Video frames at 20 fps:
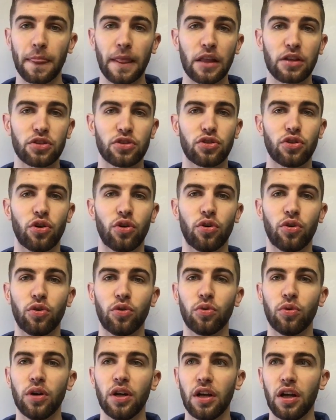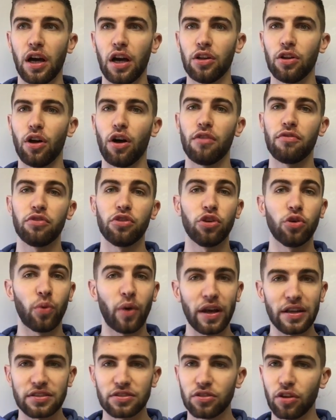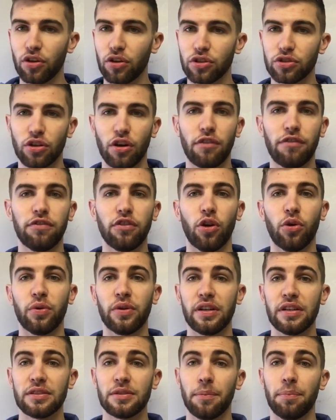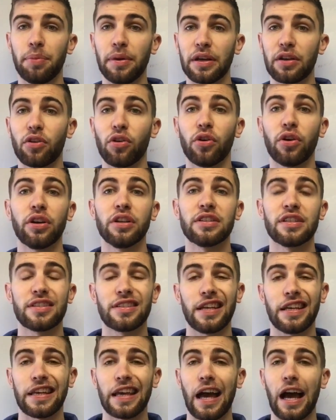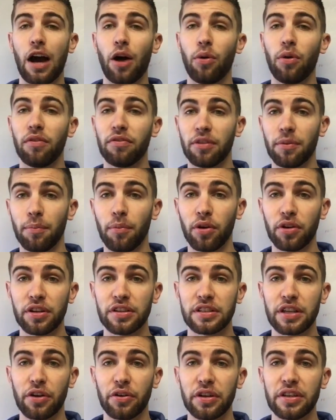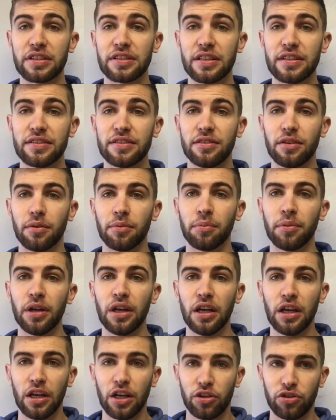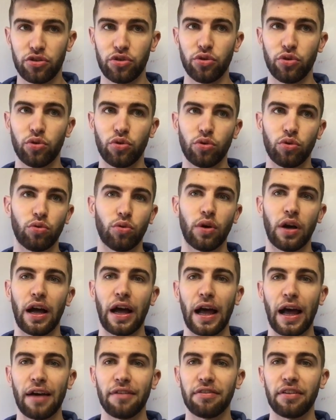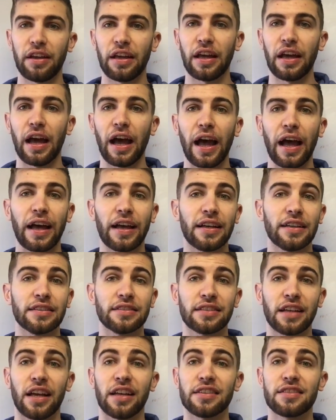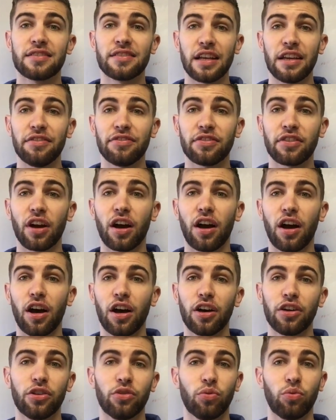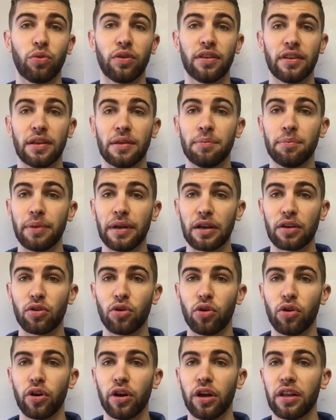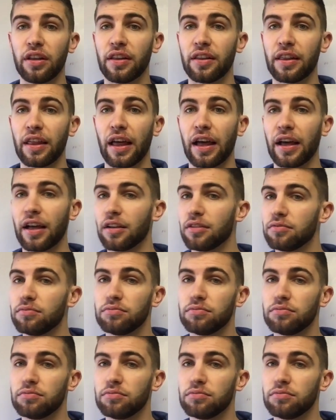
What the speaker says: So a lot of US dollars are flowing into Bitcoin to take it out of the monetary system, to have it as a safeguard within Bitcoin that